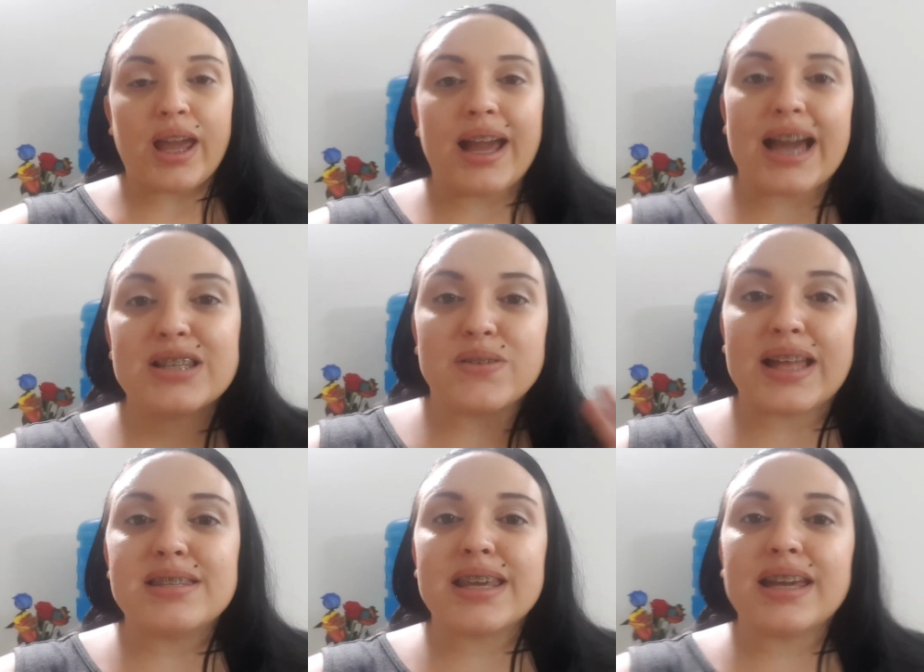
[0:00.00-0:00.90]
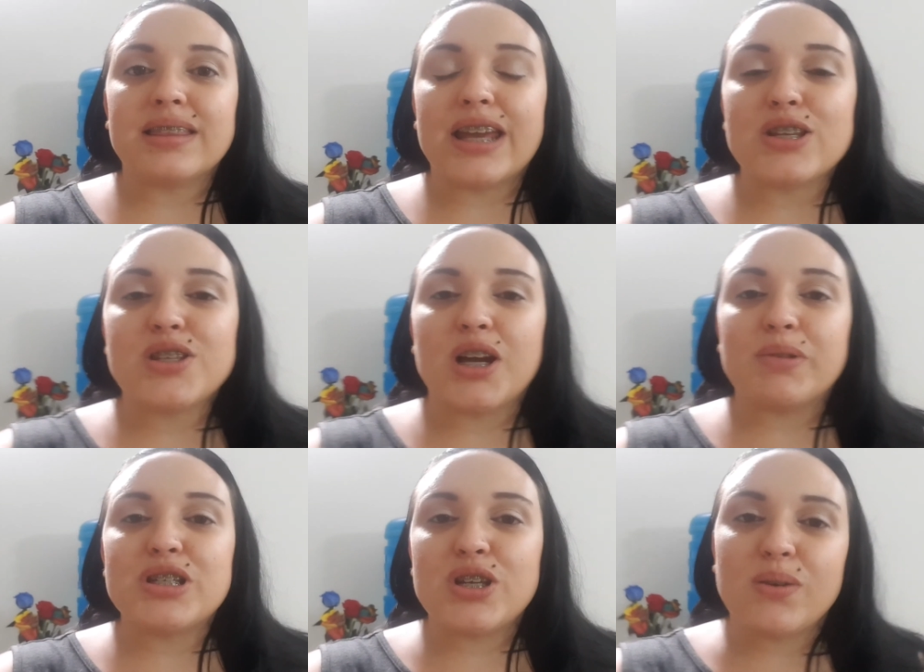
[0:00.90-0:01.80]
Okay guys, so that's it. Let us know
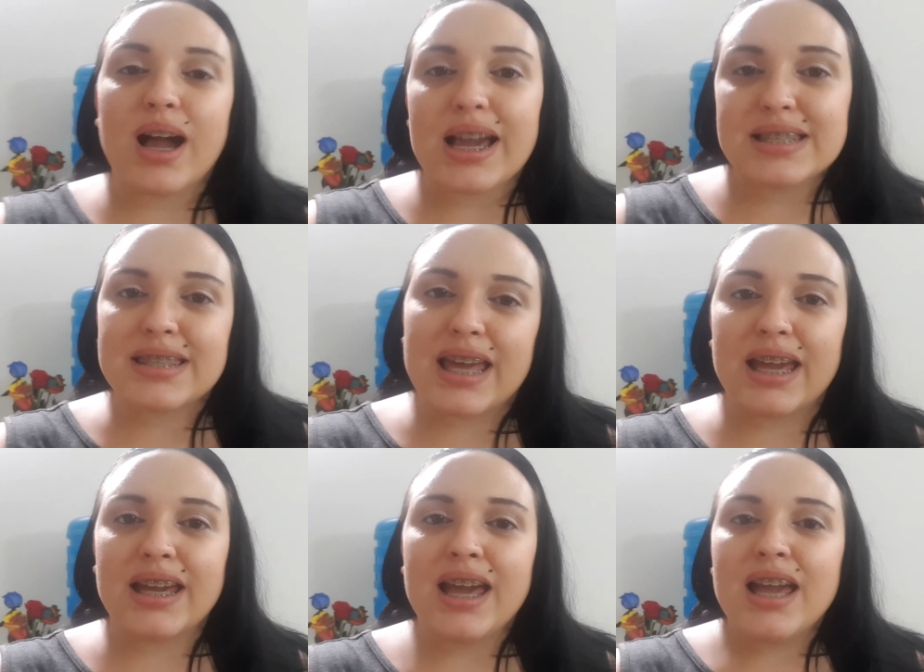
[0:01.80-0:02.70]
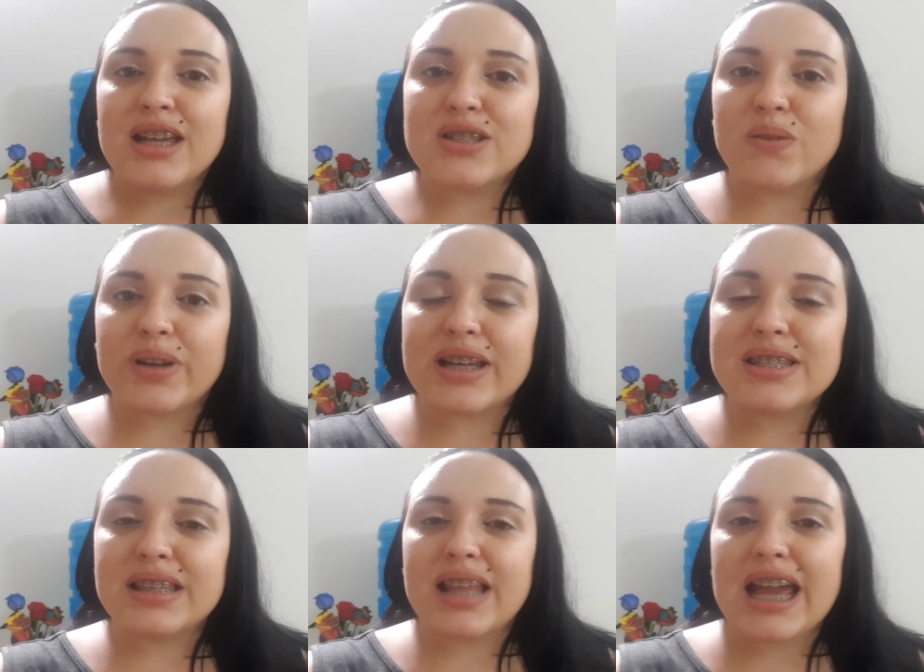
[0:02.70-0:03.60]
what you guys think. Don't forget
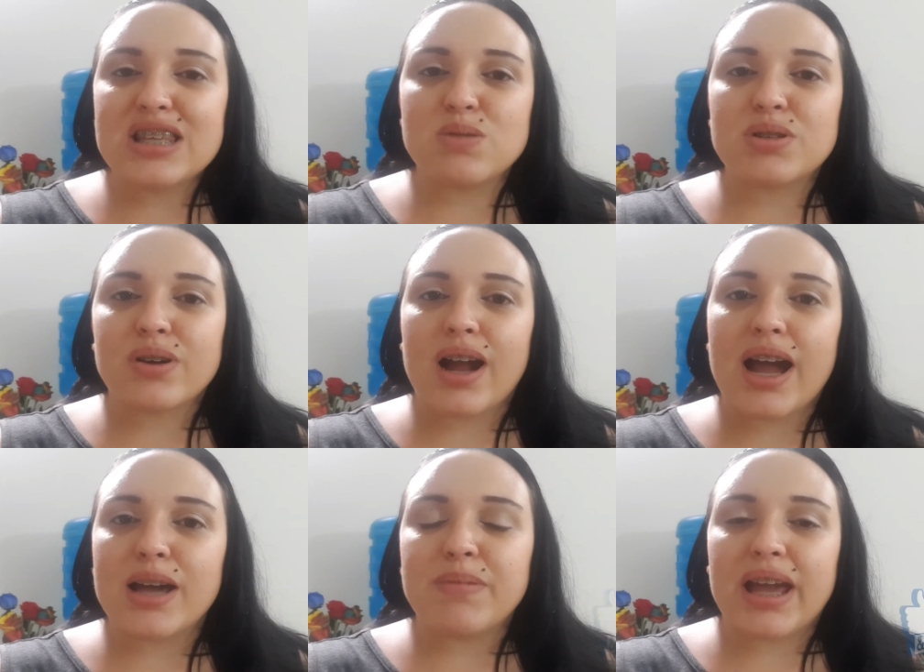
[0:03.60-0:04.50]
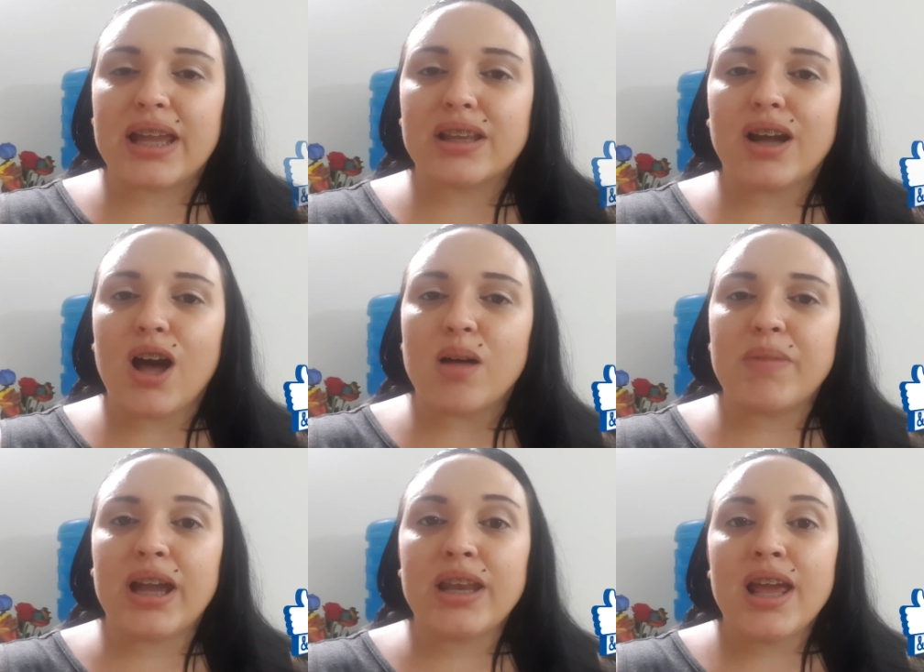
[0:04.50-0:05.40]
to like, subscribe, and
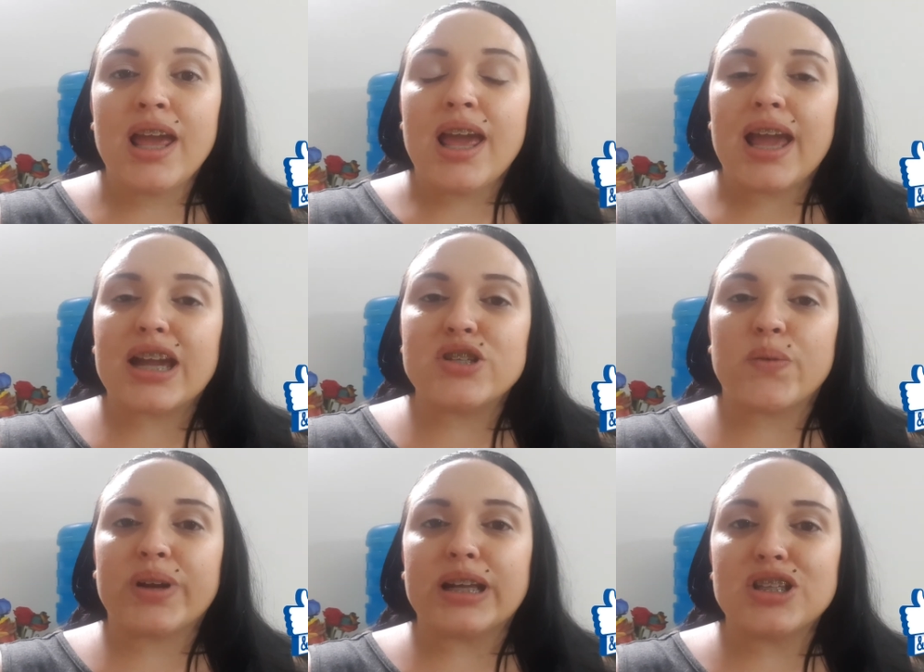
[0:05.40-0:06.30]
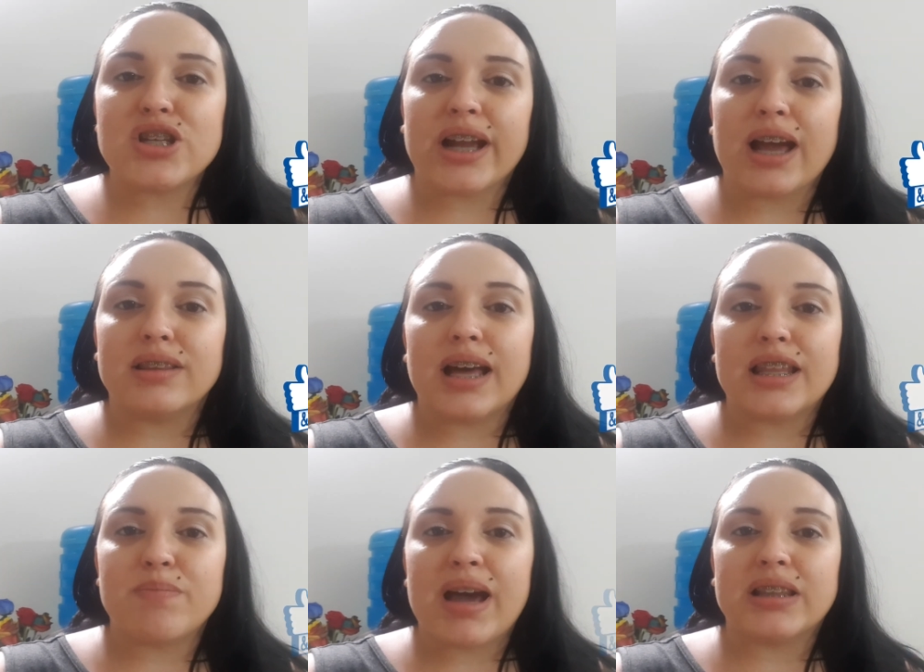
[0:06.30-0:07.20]
comment. And don't forget to check out
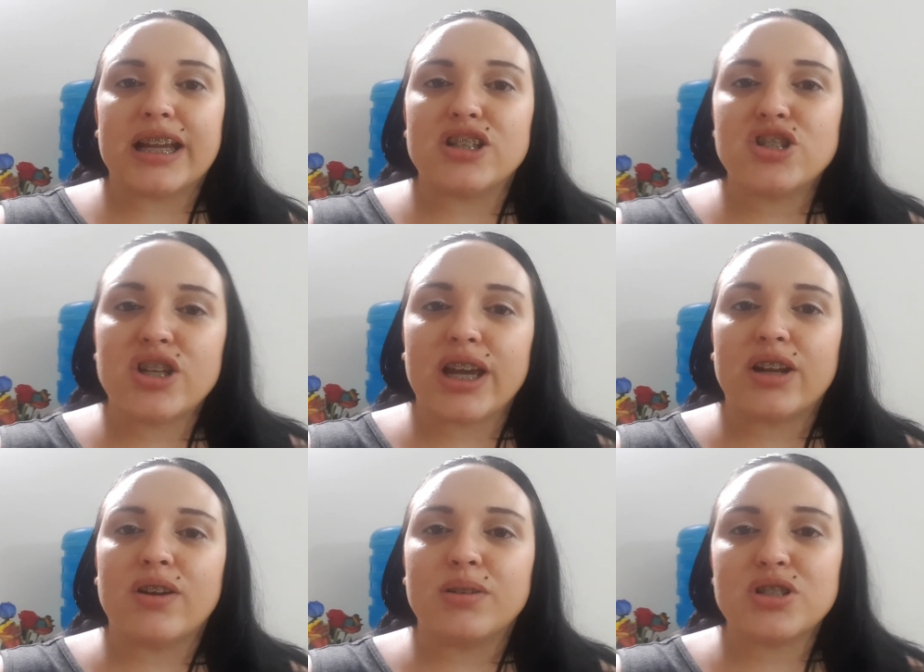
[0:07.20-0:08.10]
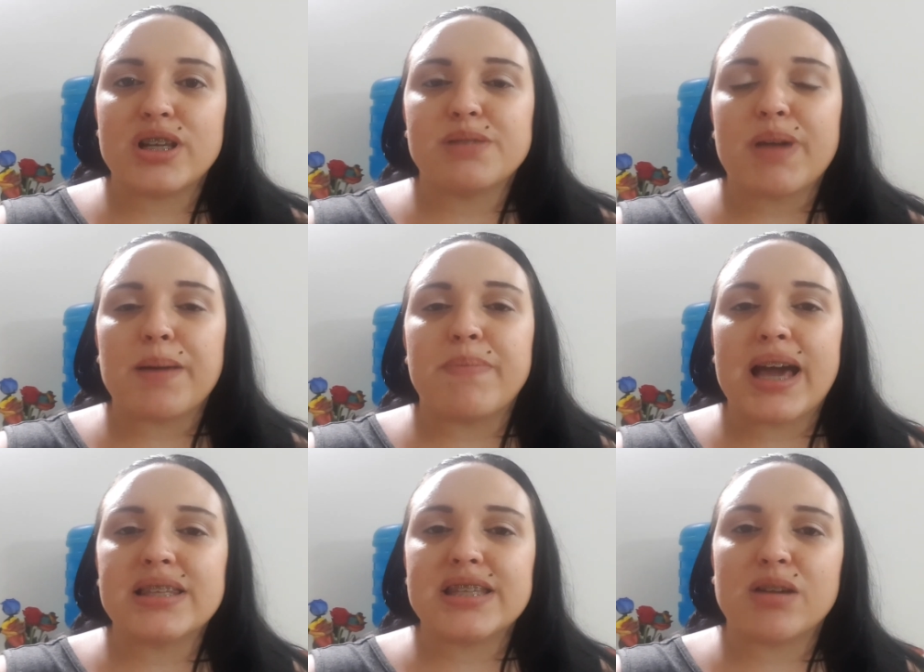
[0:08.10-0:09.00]
Lala Badlands channel. She's my
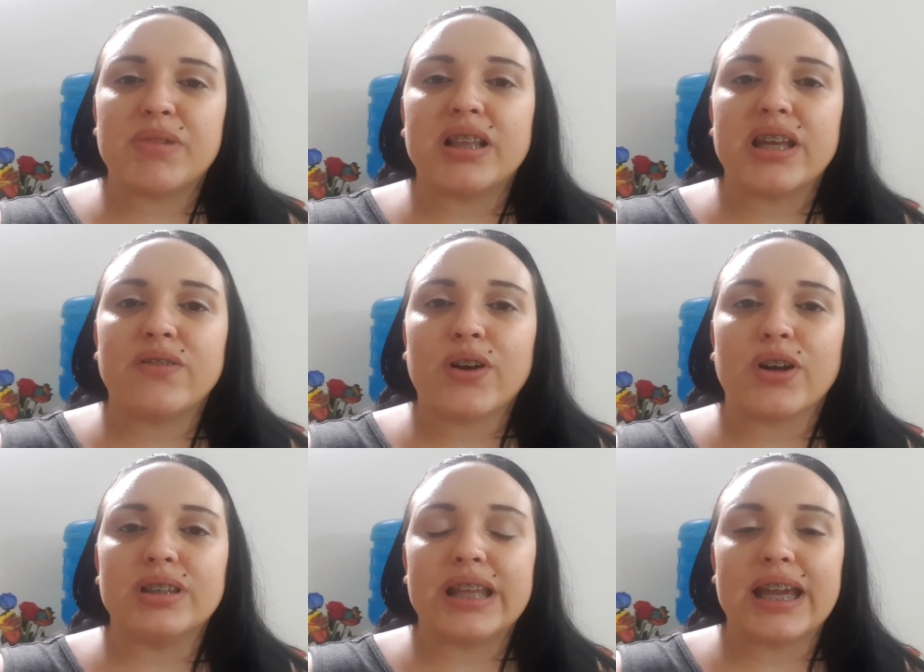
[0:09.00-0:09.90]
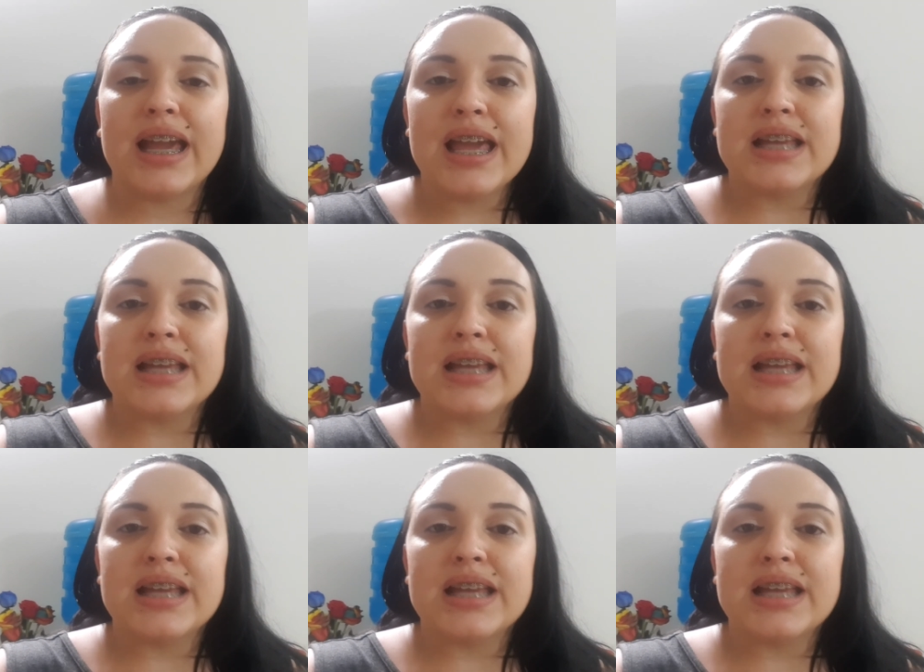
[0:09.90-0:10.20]
bestie. I'm going to leave her link